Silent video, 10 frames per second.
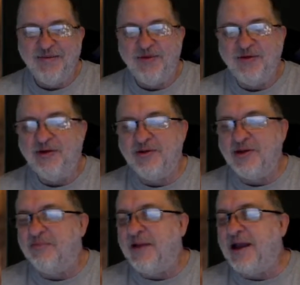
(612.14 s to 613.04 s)
Well,
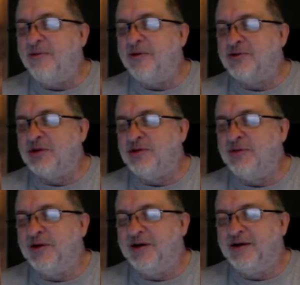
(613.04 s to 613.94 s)
you may want
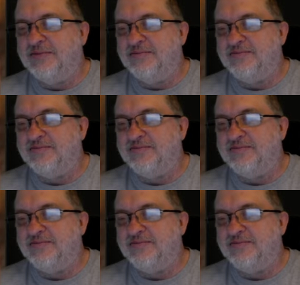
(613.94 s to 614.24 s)
to